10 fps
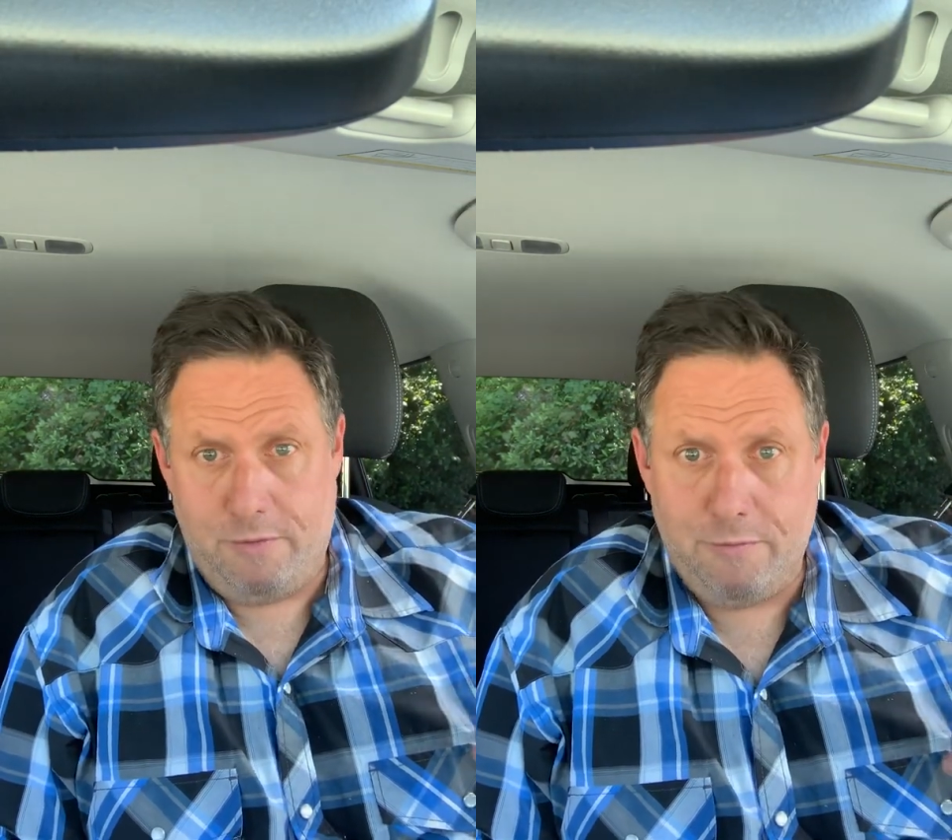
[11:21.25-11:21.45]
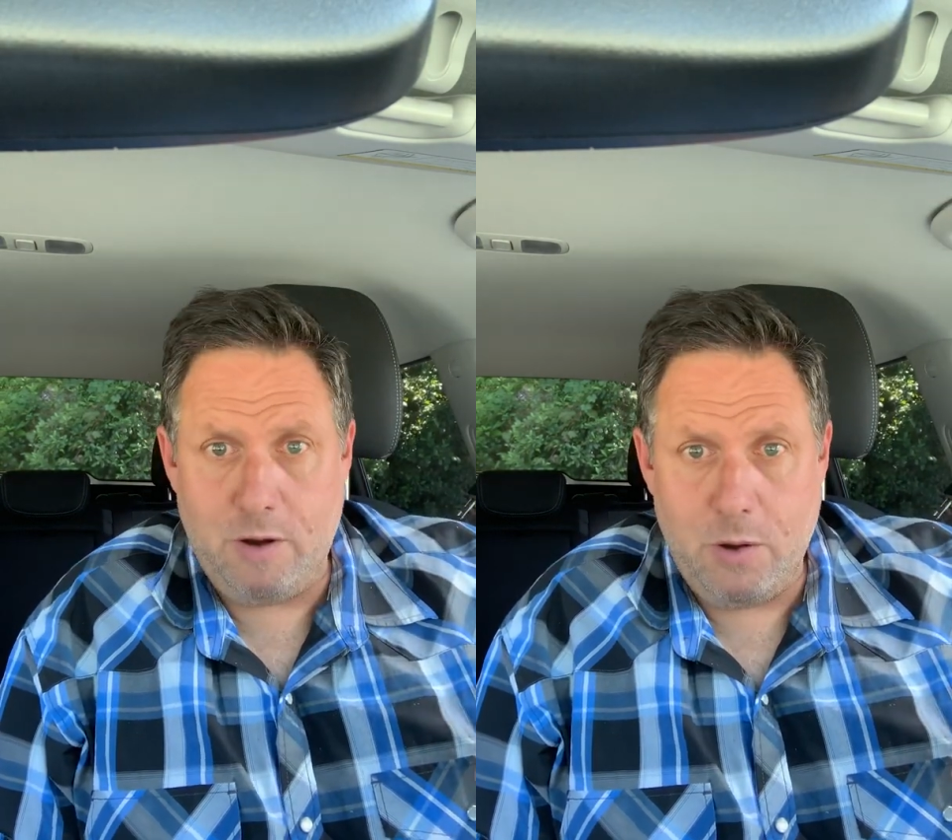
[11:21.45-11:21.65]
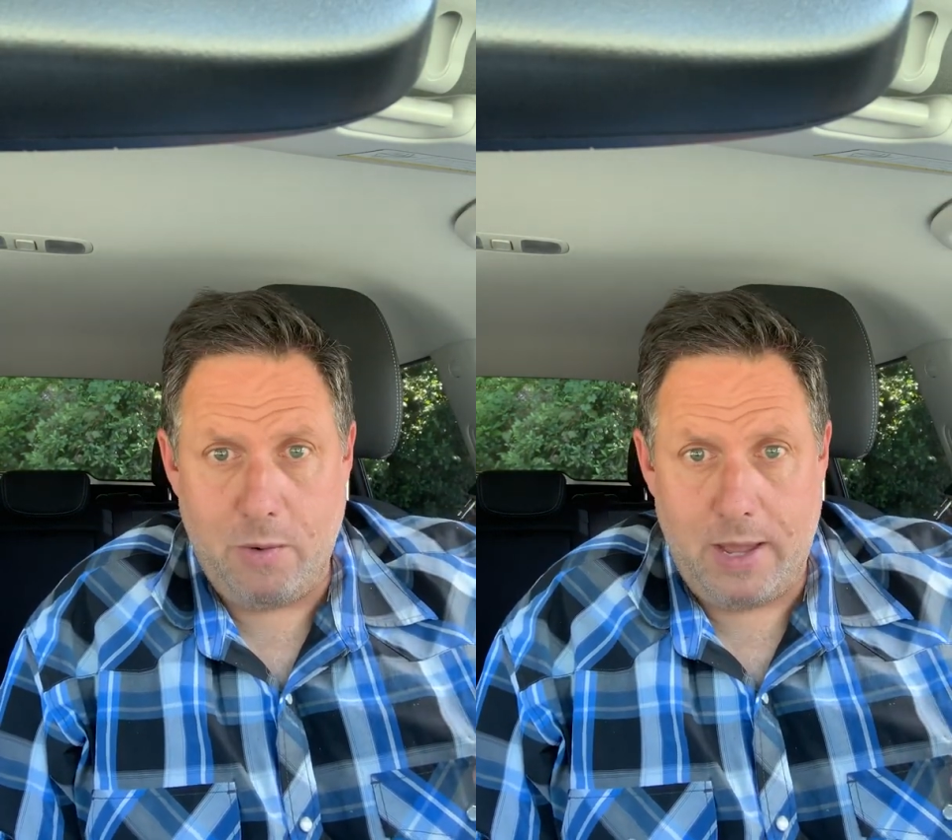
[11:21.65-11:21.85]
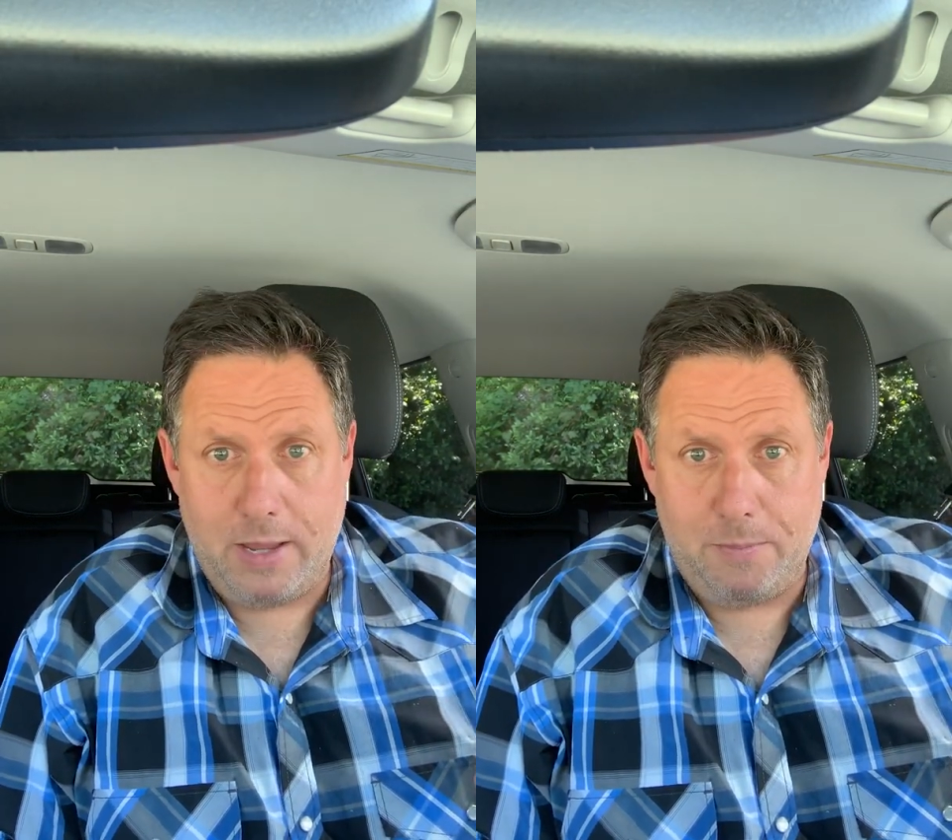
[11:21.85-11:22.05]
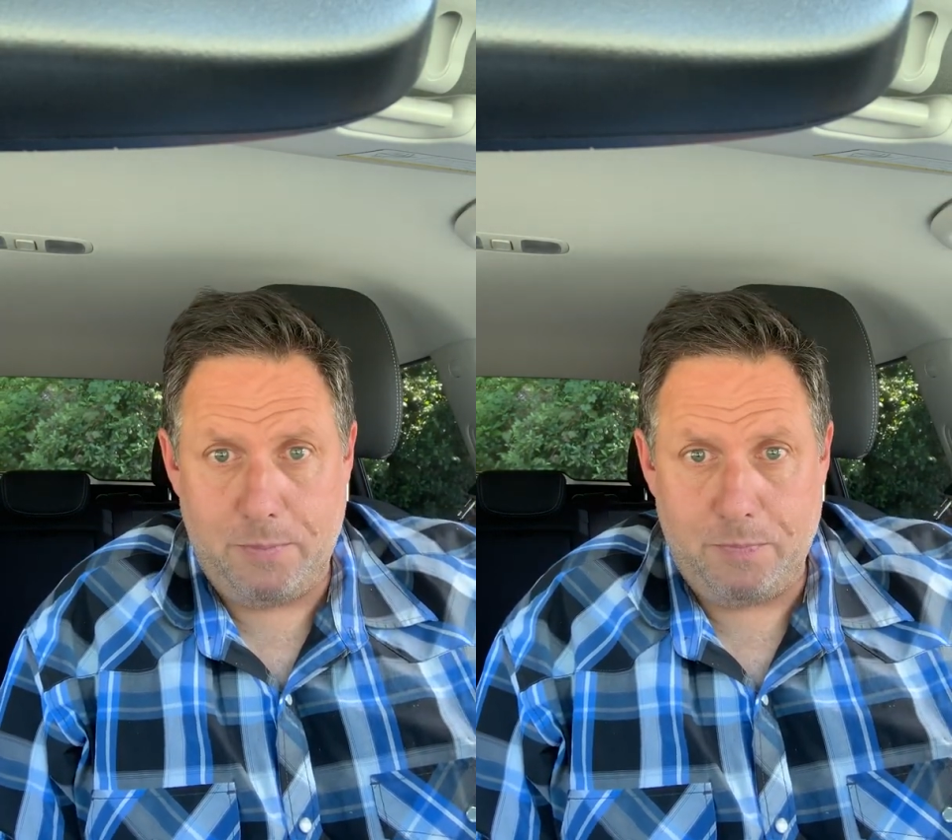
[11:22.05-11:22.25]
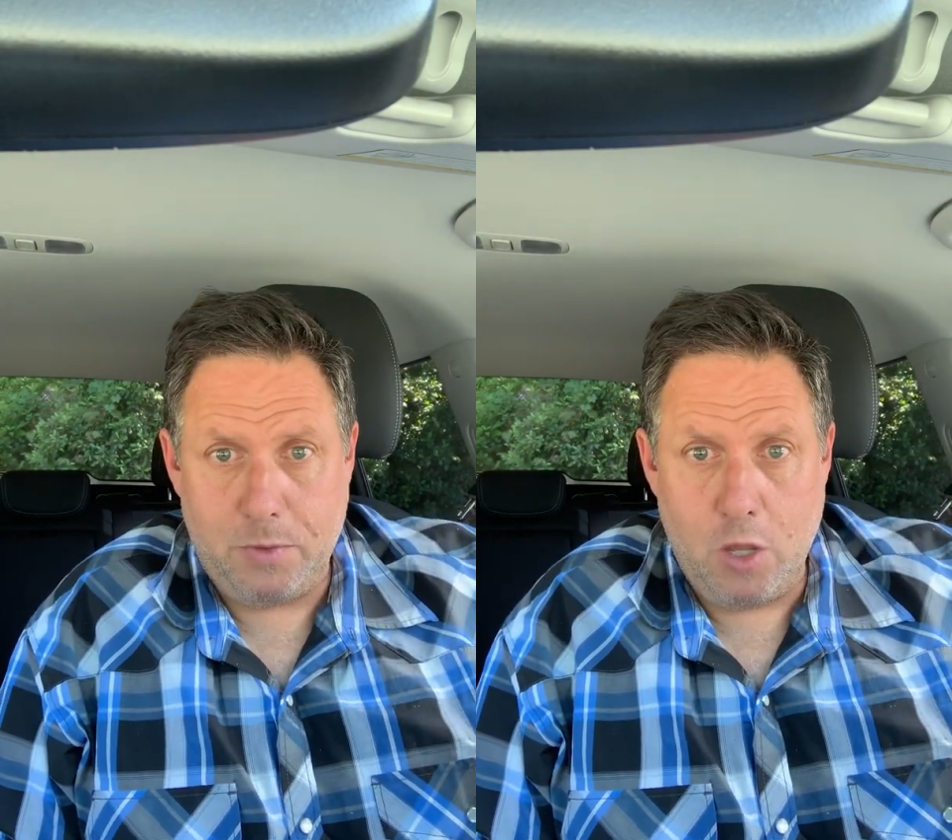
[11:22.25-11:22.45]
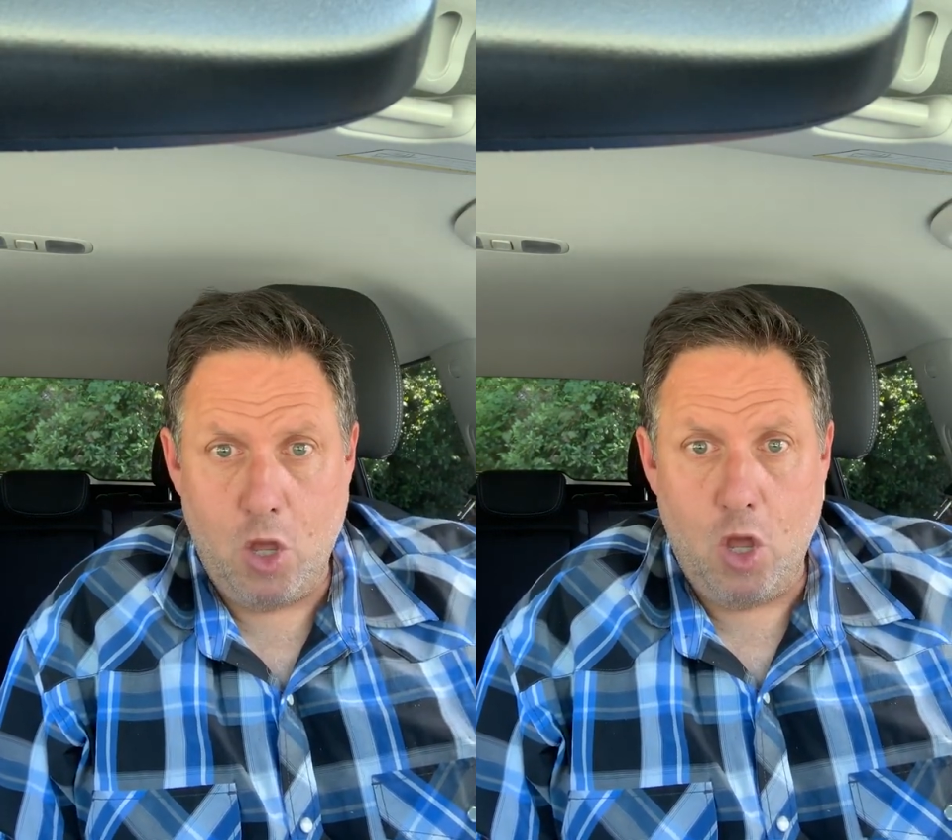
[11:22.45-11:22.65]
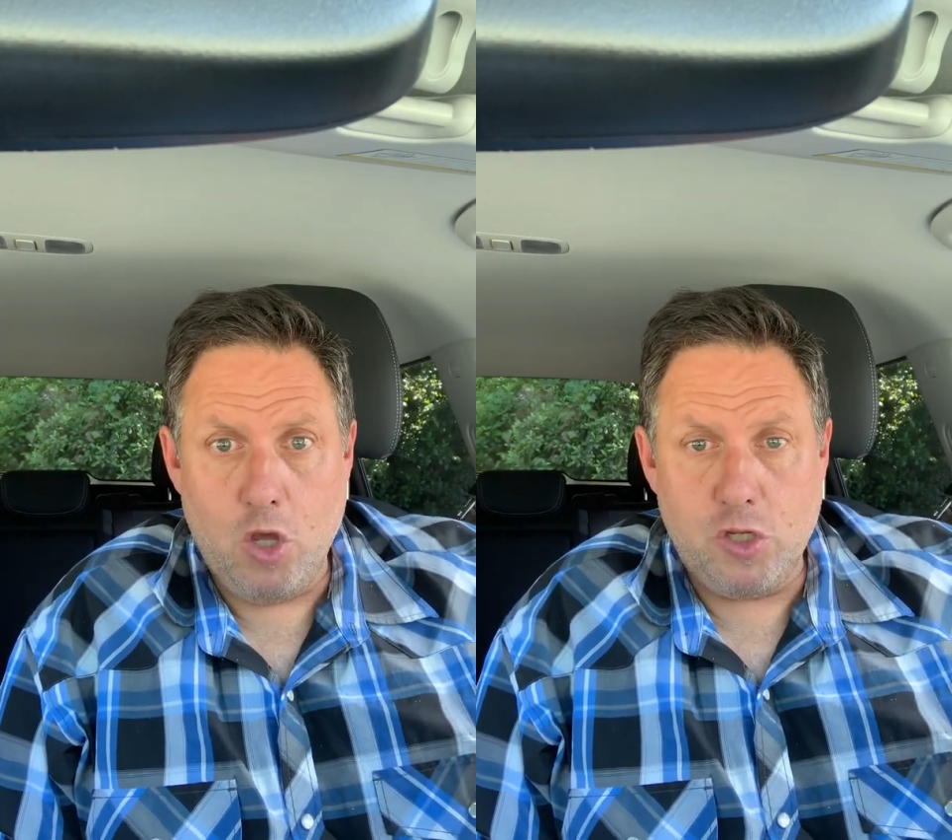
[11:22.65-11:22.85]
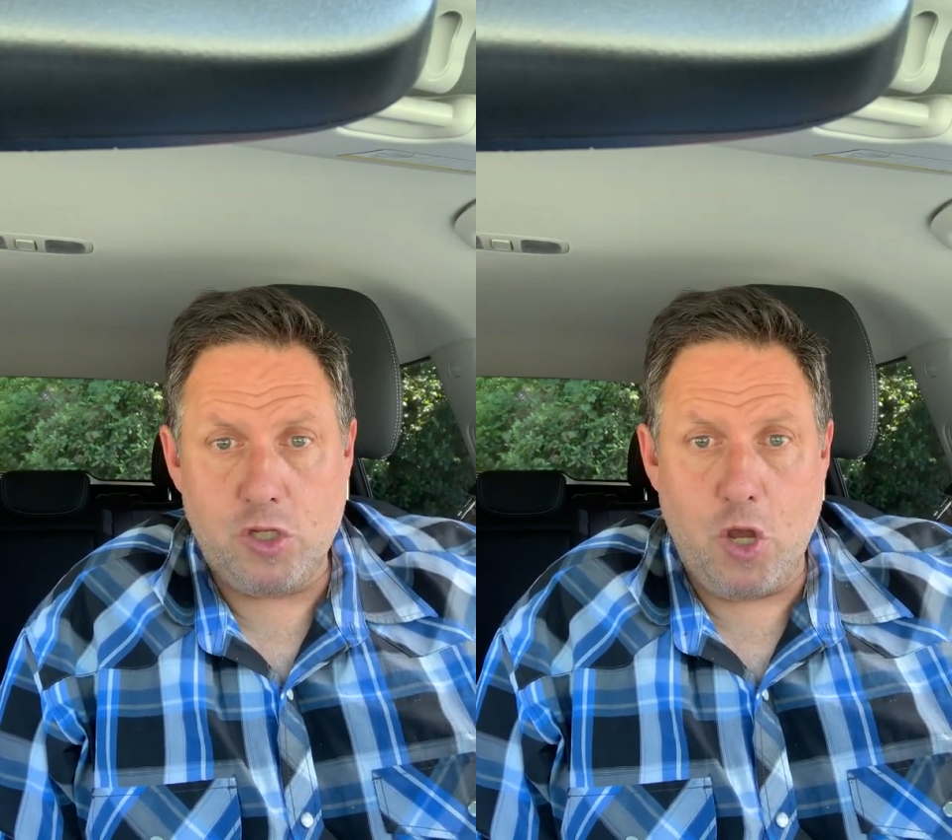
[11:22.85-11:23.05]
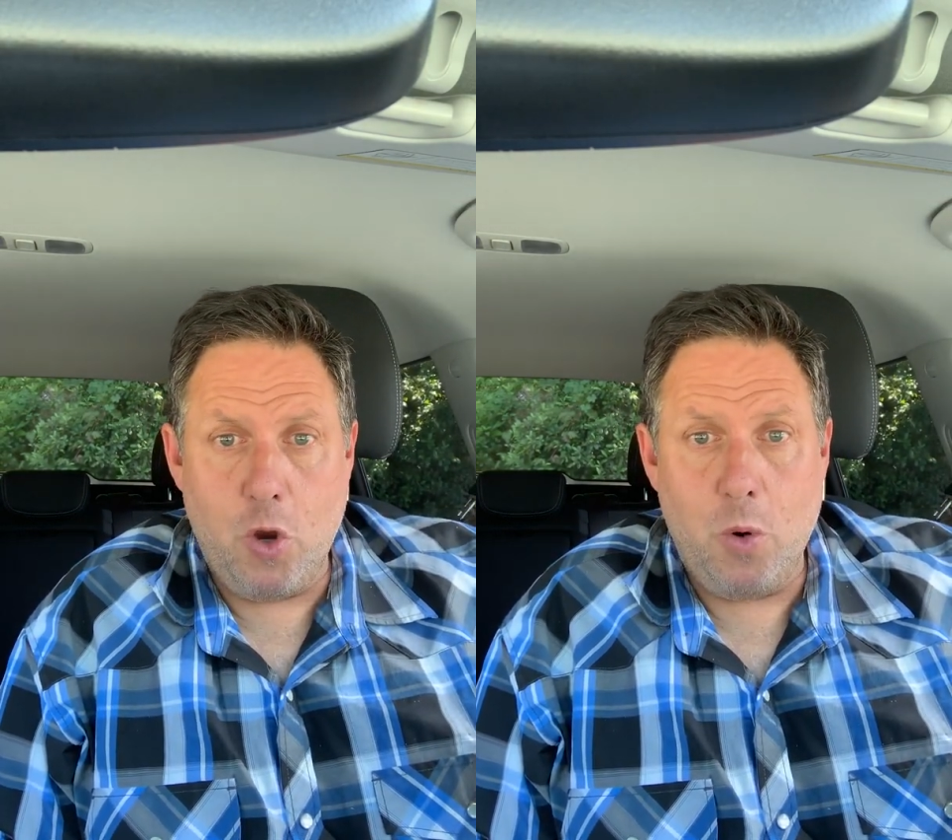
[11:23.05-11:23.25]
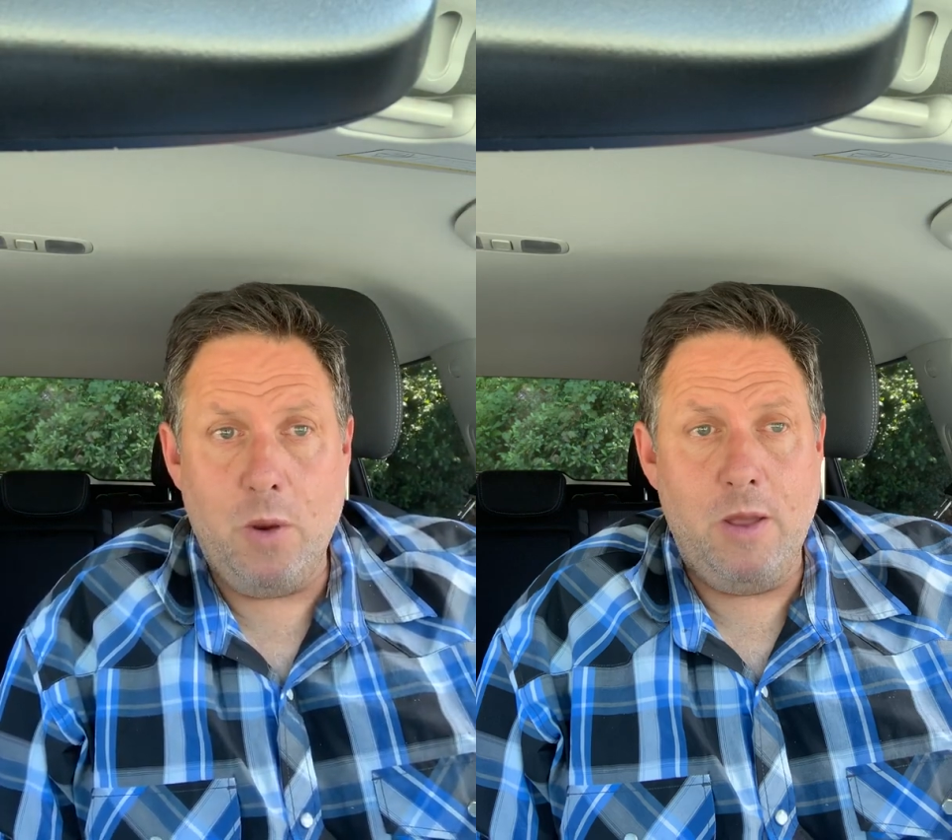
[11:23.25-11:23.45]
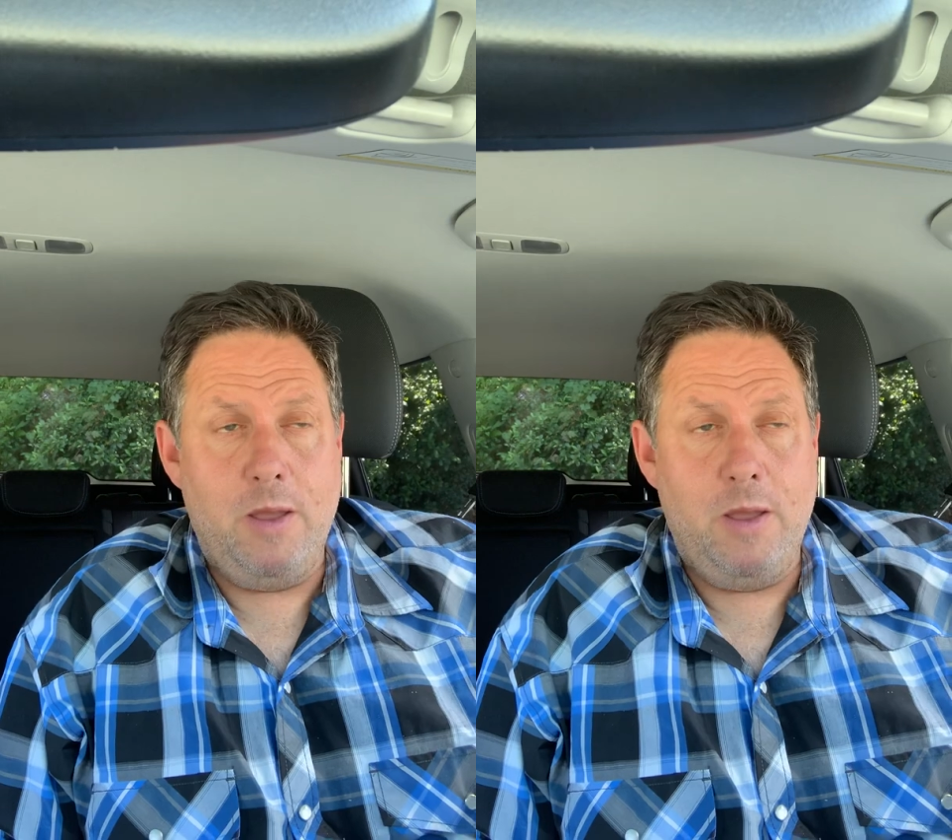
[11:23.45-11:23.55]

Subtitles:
freeway. So